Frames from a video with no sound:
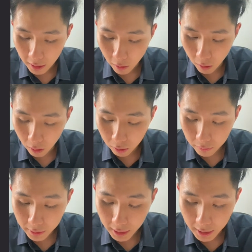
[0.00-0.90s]
or
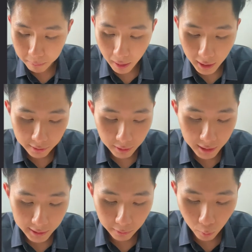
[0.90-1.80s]
over, then the pass grade
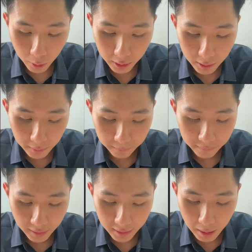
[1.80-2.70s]
is awarded.
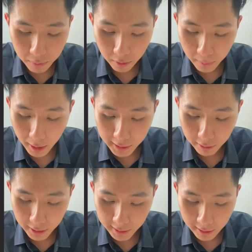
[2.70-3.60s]
Number of pass
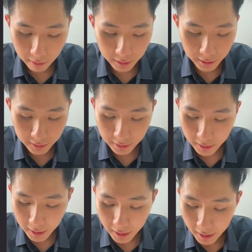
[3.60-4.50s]
grade is calculated.
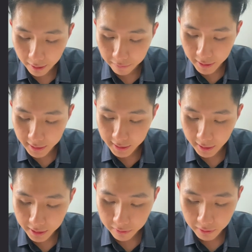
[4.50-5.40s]
If this is
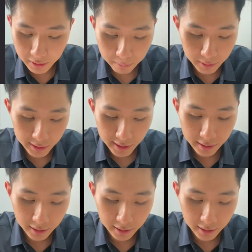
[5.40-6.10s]
under 50%, the